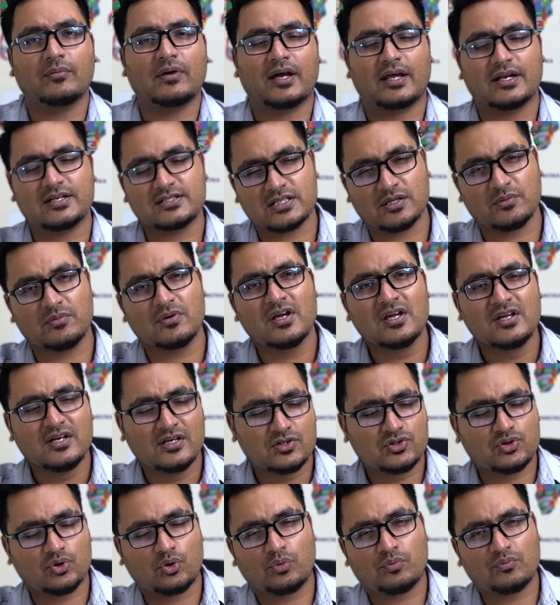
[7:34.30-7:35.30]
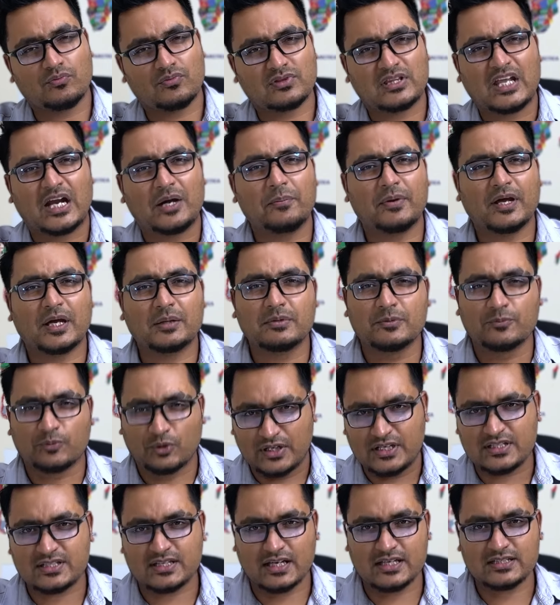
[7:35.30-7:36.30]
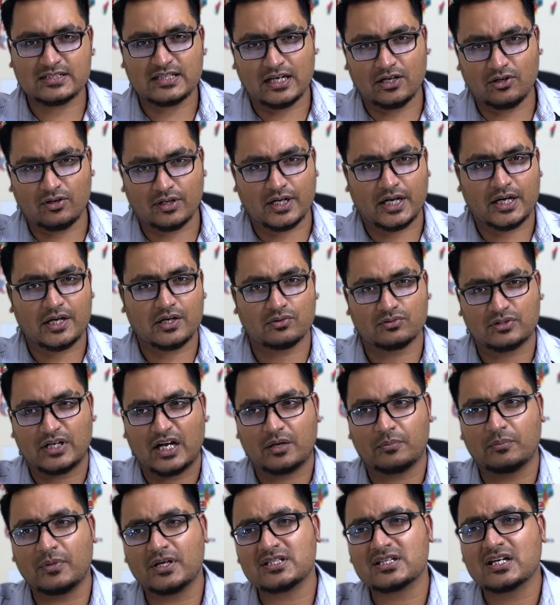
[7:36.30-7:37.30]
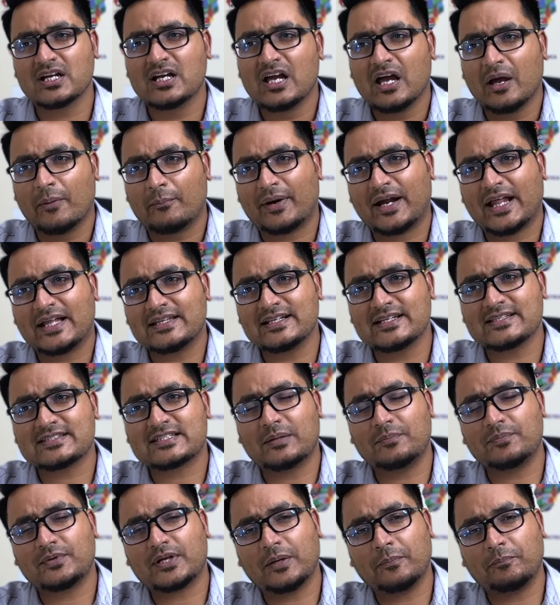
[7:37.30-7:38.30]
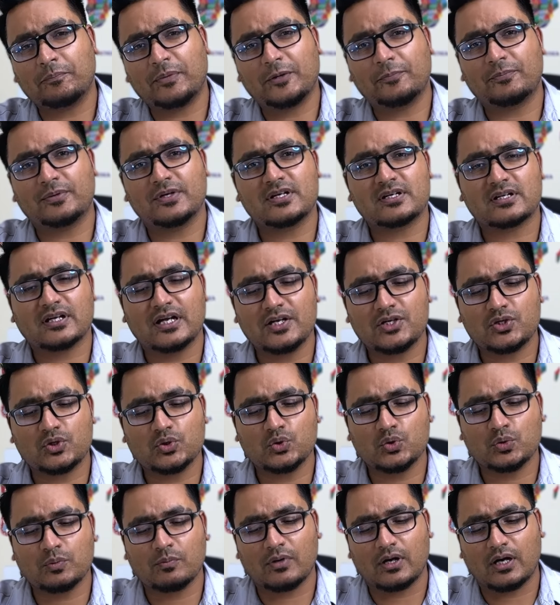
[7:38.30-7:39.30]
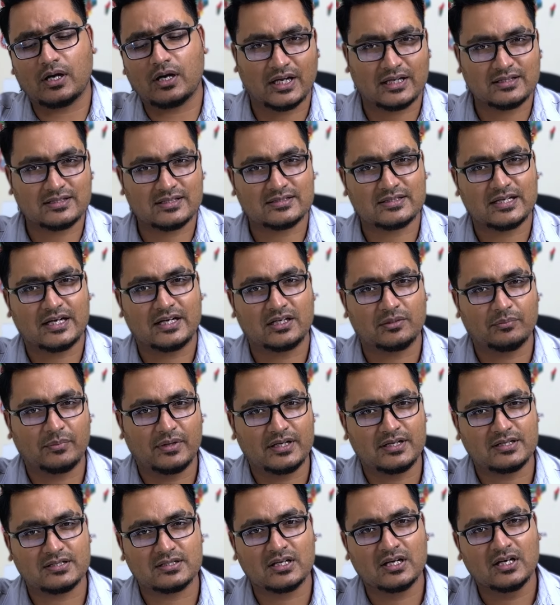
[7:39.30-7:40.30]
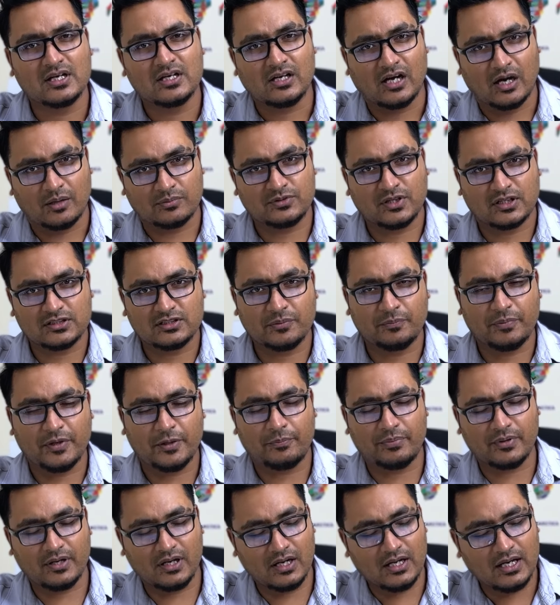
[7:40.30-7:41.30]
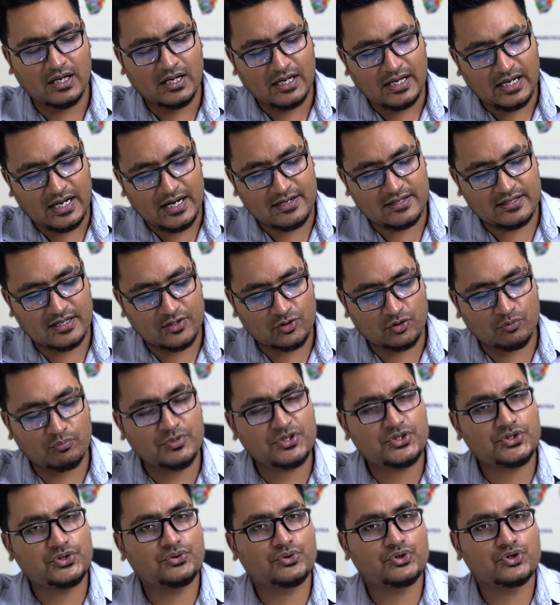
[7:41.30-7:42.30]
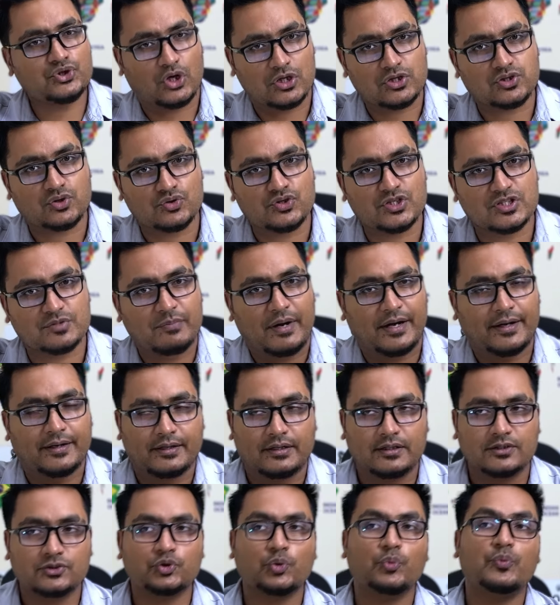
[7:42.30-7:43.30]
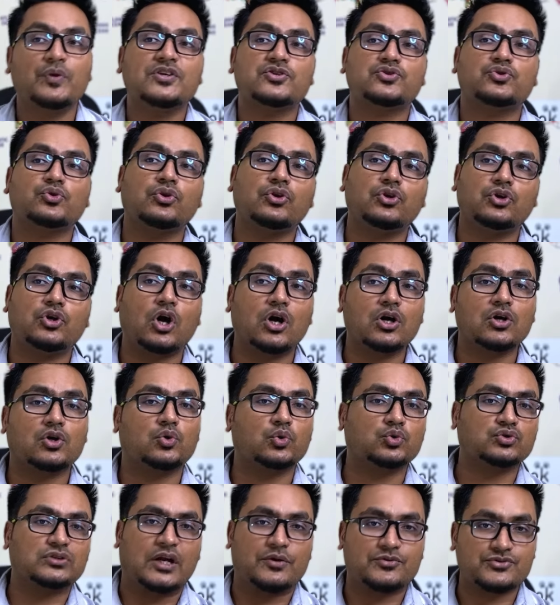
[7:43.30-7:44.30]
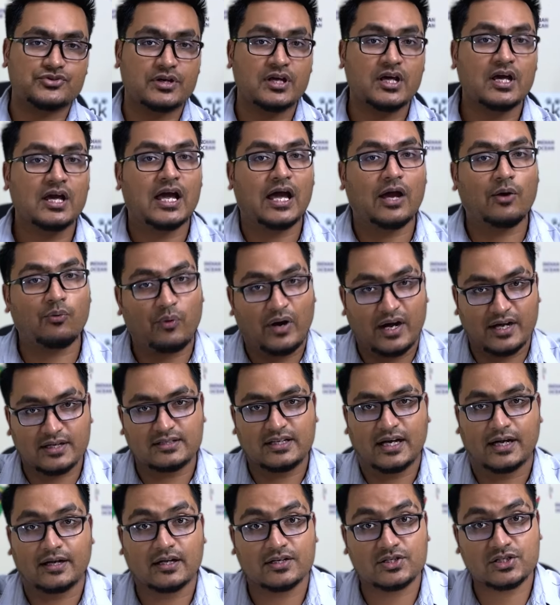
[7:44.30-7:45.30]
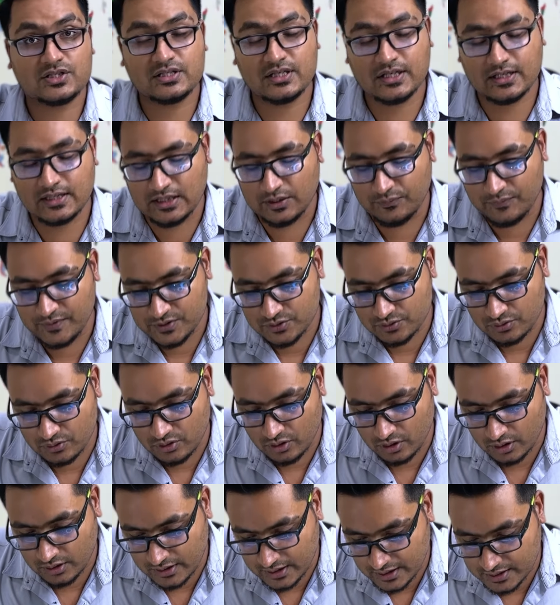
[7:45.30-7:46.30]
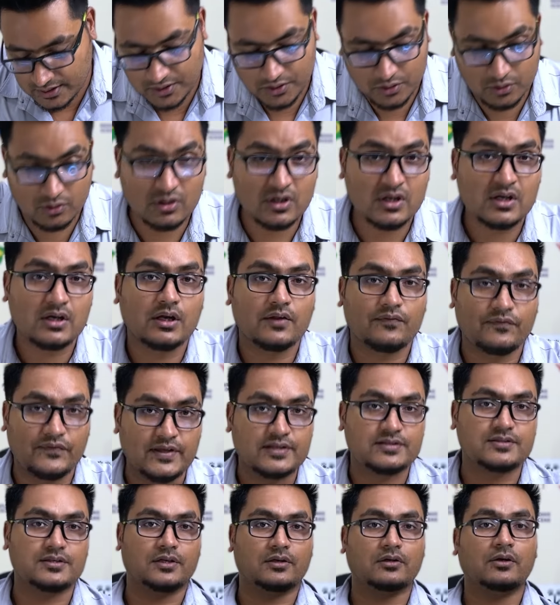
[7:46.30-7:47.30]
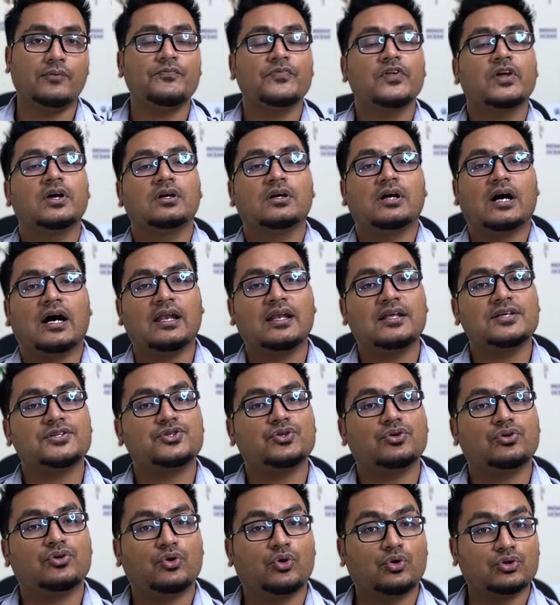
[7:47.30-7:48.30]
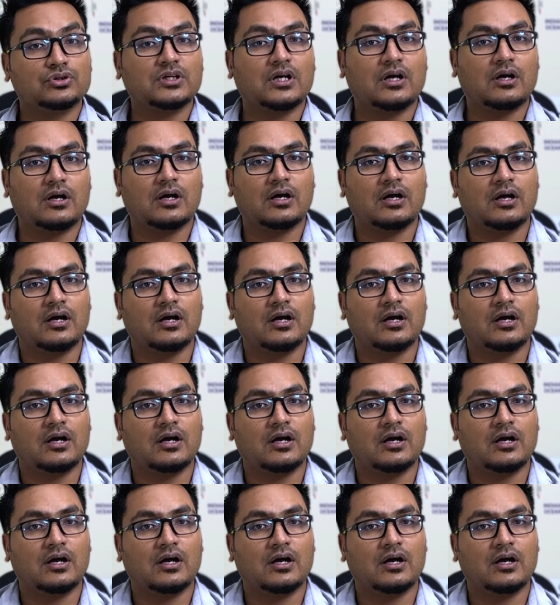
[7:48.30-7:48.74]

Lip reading: aggressive. So that became a police case. I'll not get into that much. But I think sometimes people try to take the sentiments of the other people and try to misuse also this matter. So we should not do that. We should avoid that. Strictly, we should not get into this, unless you know the